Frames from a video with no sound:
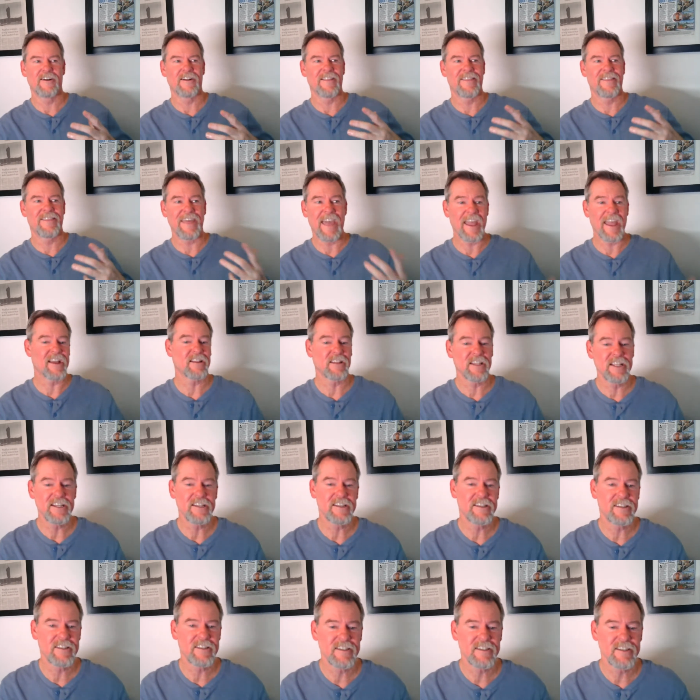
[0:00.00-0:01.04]

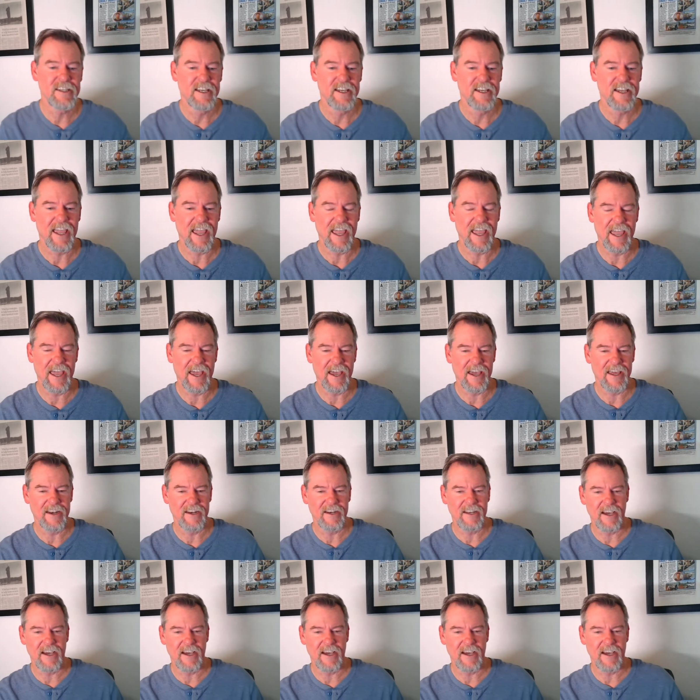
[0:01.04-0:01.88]
thankless. And,